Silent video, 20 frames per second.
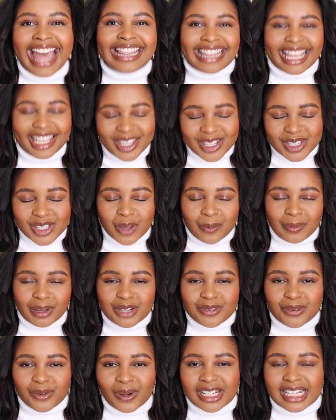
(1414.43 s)
Thank you so
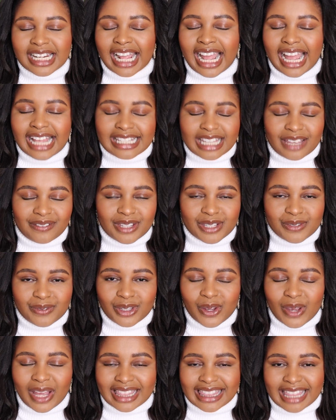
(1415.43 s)
much for watching, guys. Give this
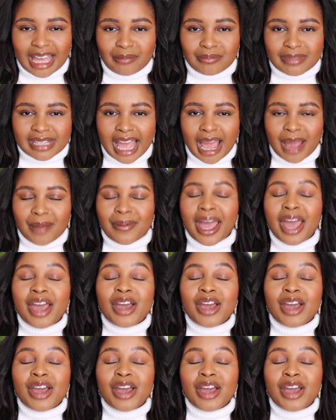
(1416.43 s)
video a thumbs up.